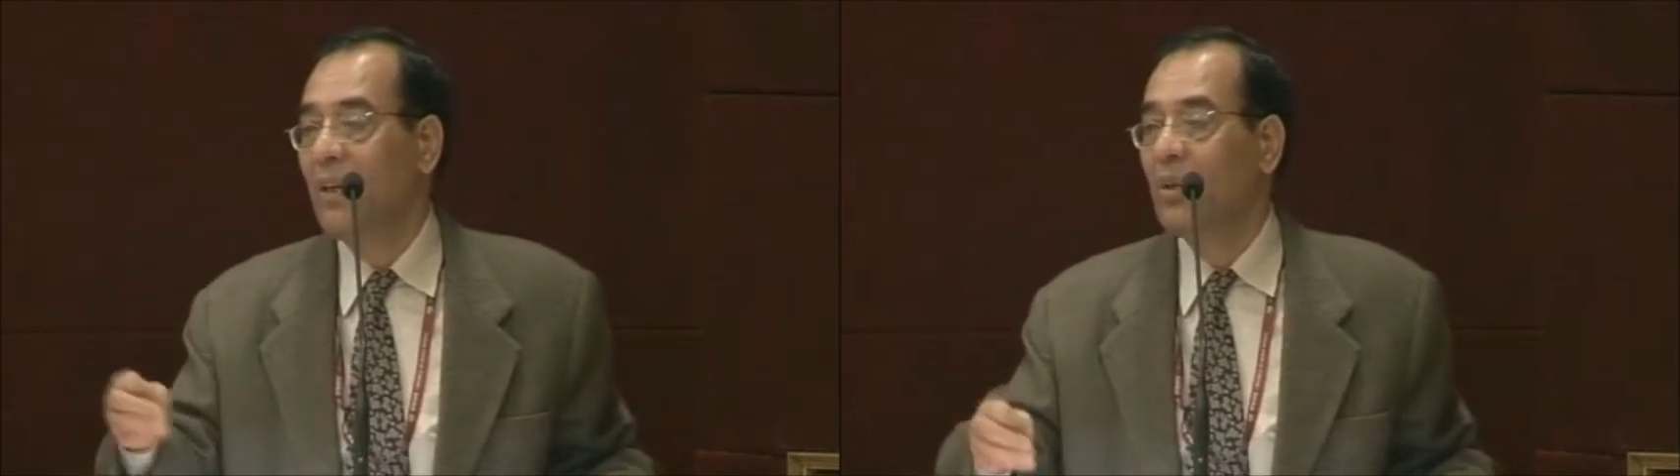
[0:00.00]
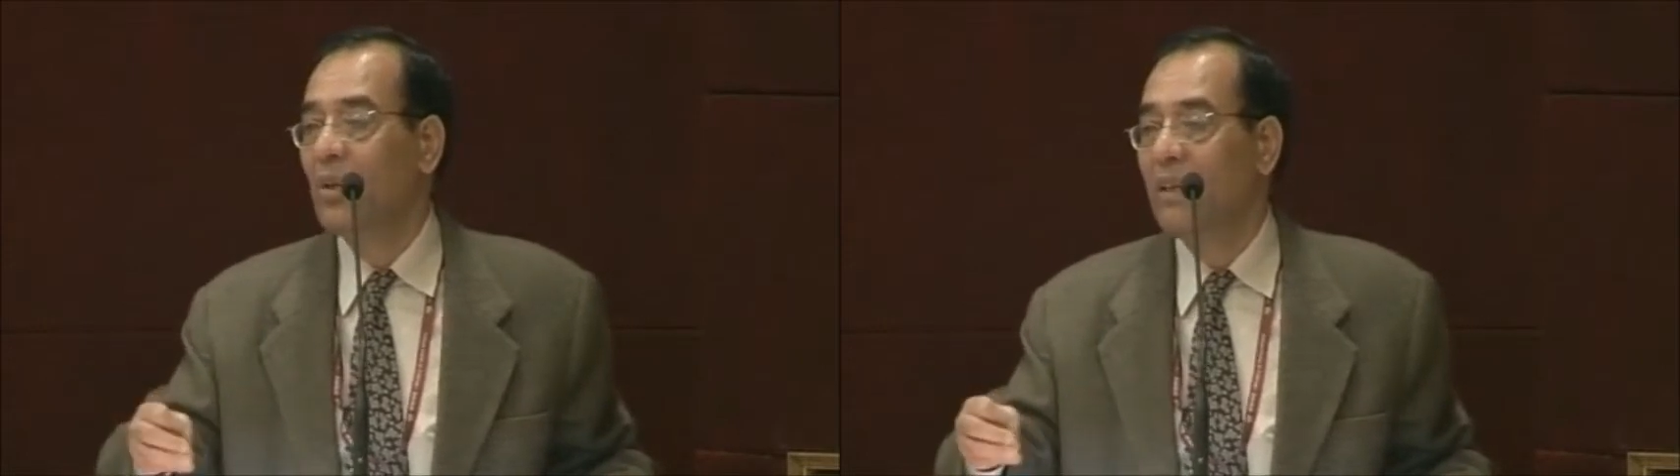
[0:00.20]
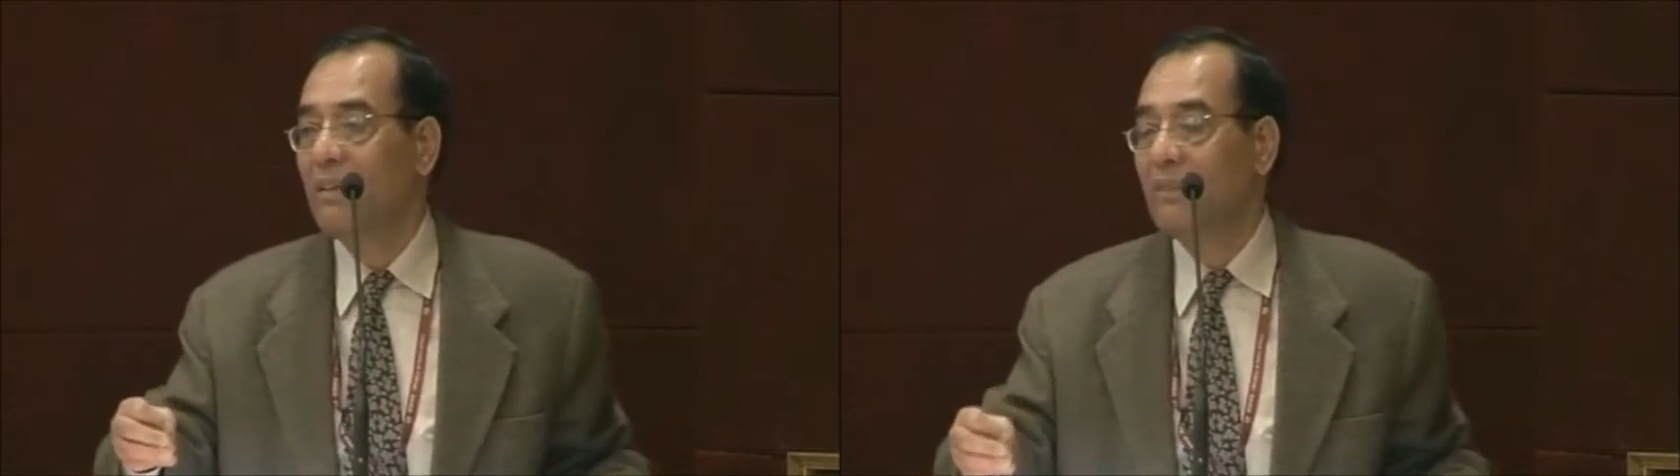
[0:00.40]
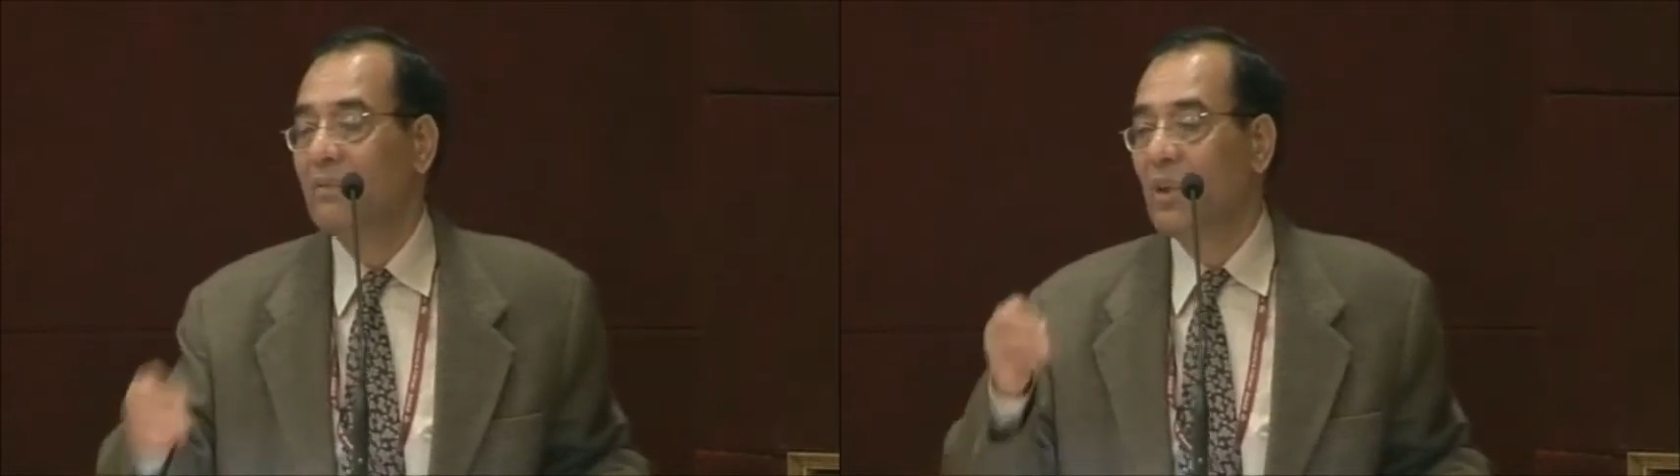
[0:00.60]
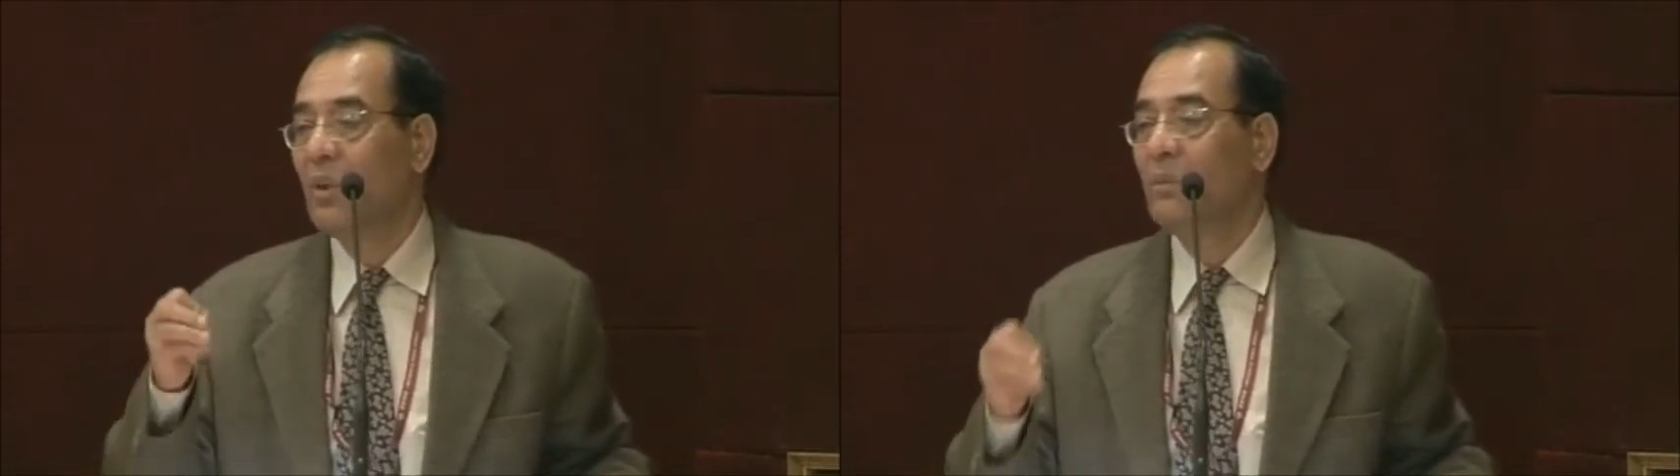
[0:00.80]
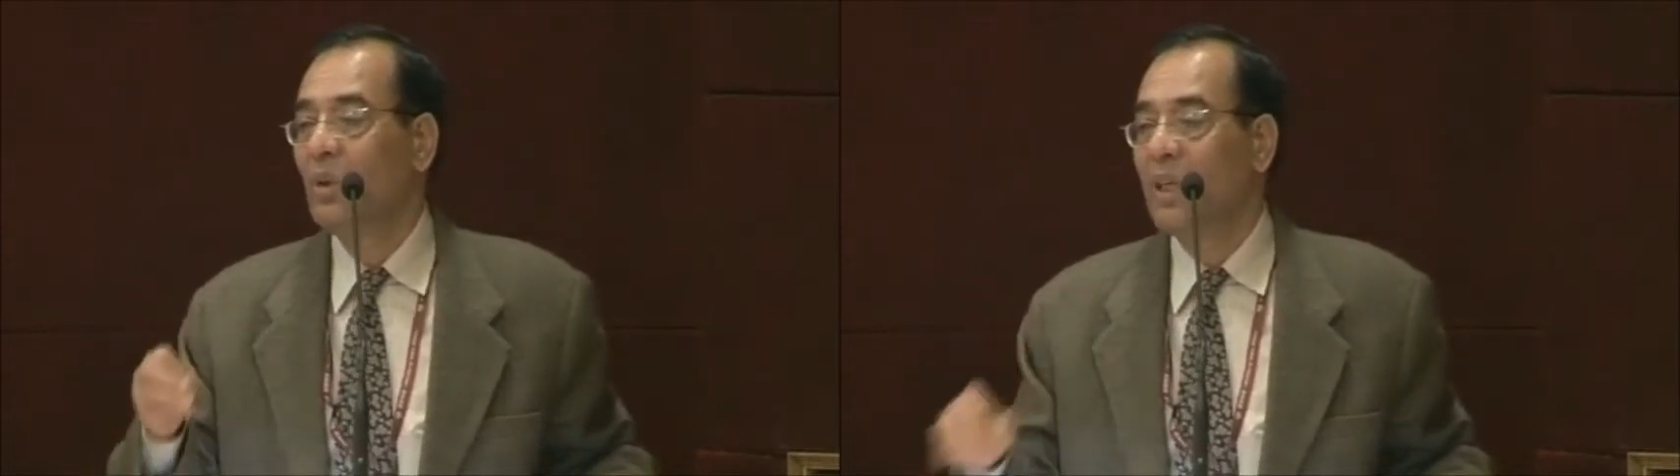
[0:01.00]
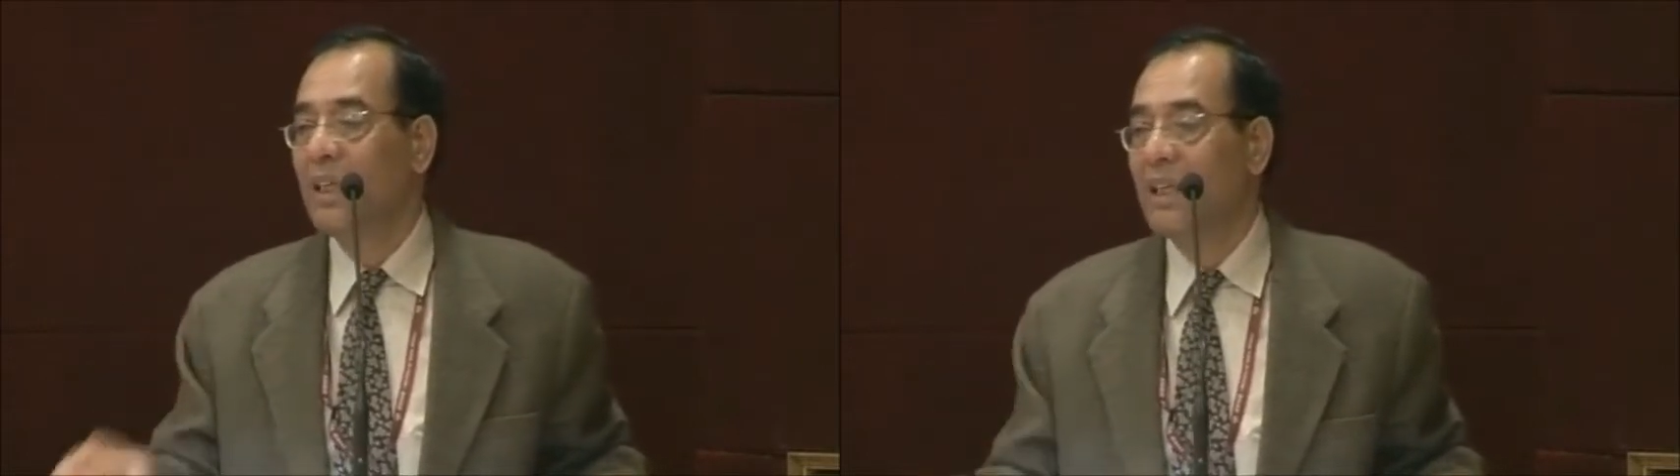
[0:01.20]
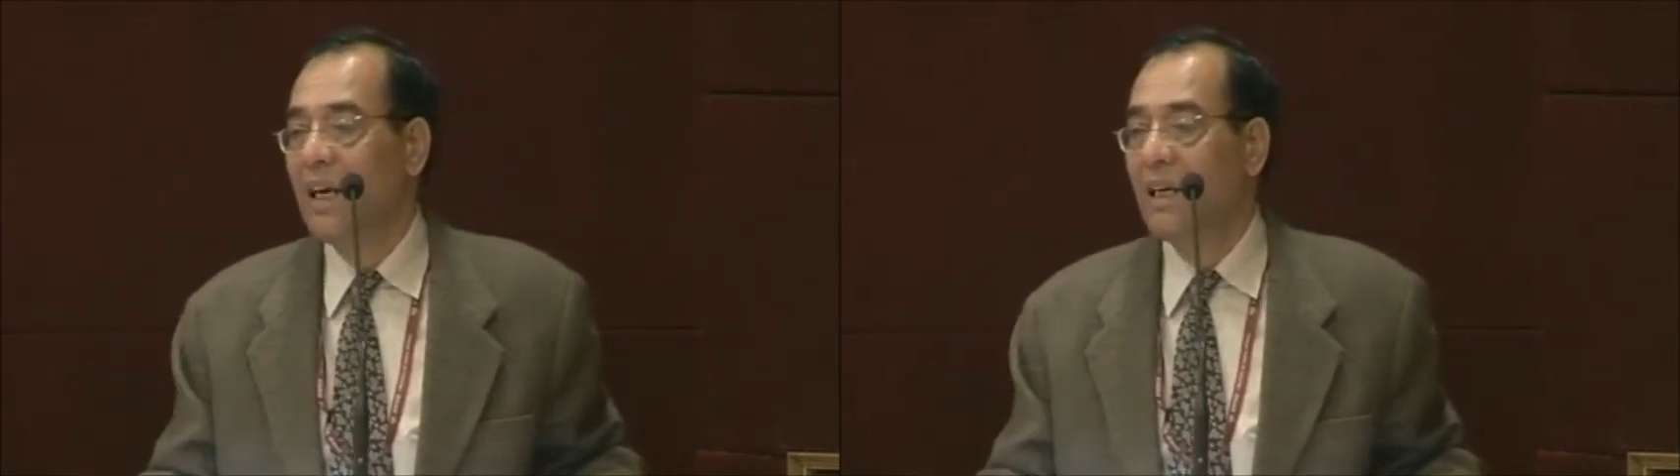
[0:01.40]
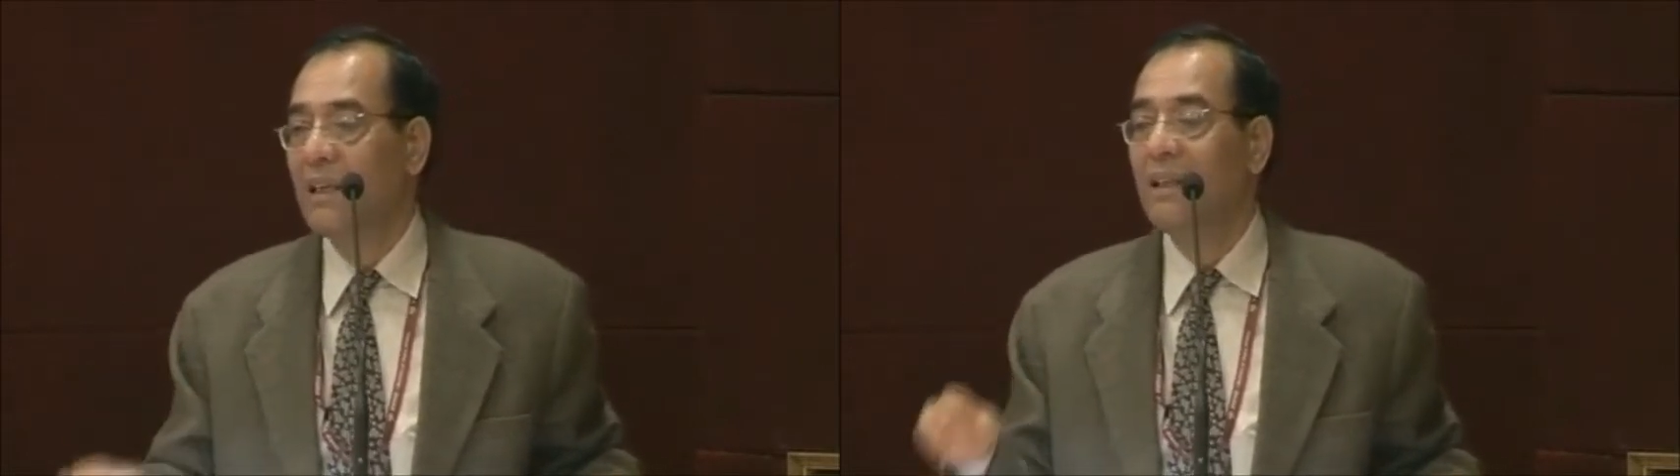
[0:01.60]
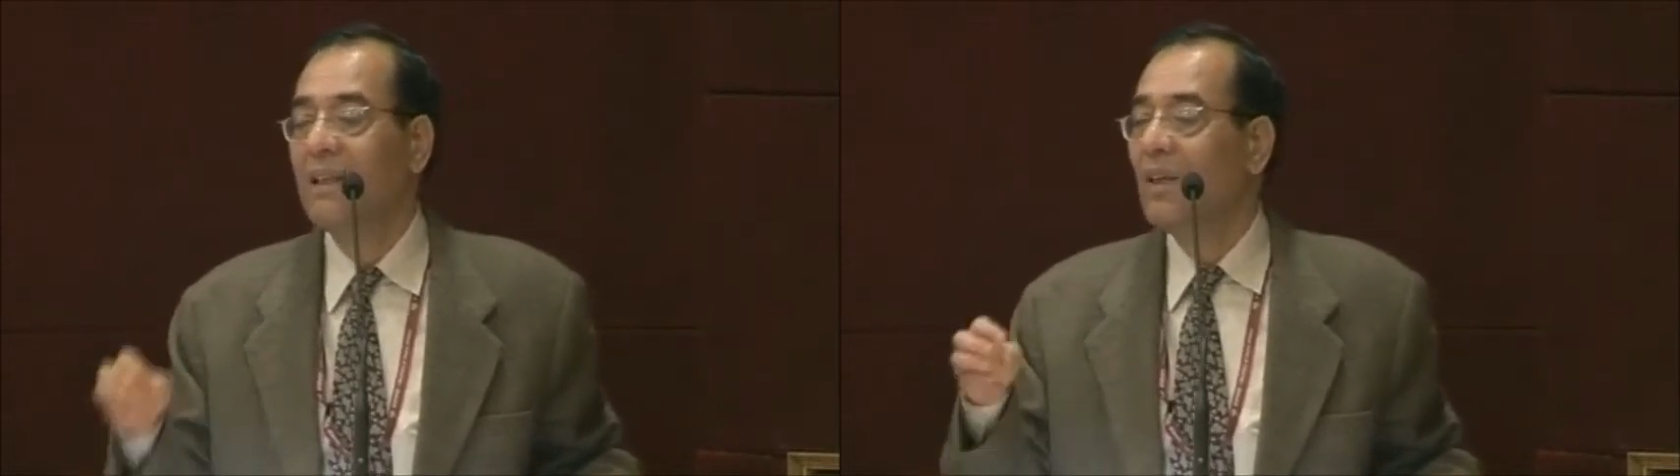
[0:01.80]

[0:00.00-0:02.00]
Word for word: you you are left home, you are in a car,